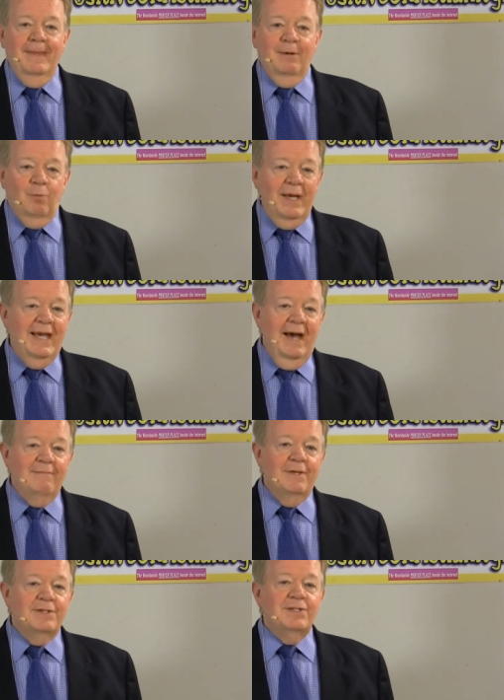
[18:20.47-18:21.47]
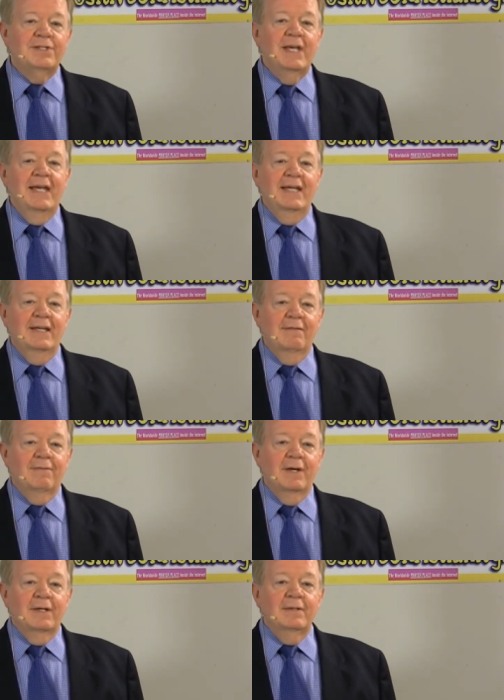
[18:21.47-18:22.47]
that we have the seed of
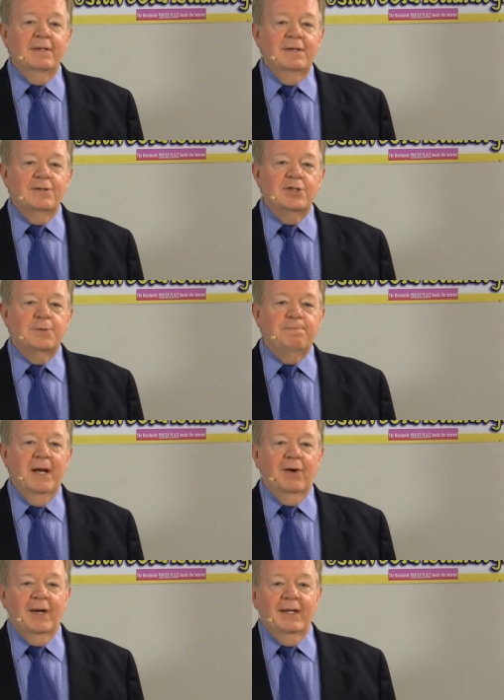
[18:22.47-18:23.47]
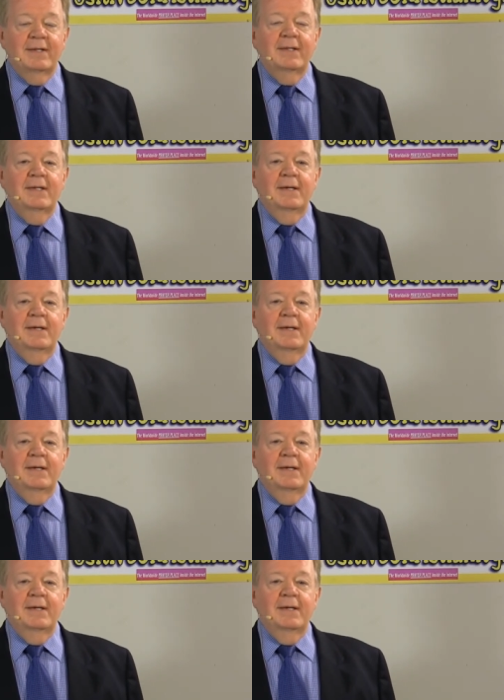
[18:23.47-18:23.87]
the Spirit